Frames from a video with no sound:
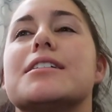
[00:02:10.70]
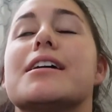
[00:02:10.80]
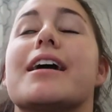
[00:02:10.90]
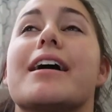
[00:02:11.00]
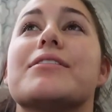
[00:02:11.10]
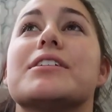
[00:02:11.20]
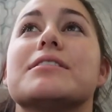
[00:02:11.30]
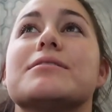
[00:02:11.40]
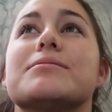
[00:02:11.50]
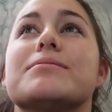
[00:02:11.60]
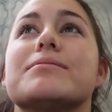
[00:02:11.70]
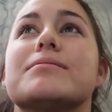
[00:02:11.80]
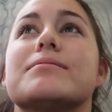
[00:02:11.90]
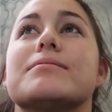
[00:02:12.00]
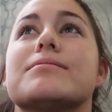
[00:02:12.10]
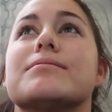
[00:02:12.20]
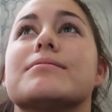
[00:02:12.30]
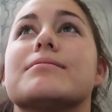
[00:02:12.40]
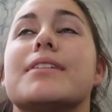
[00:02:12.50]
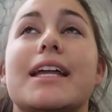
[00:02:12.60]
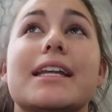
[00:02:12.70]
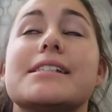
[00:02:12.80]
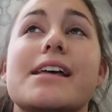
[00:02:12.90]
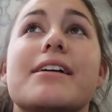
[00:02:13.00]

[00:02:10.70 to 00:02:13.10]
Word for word: it's like heaven. It is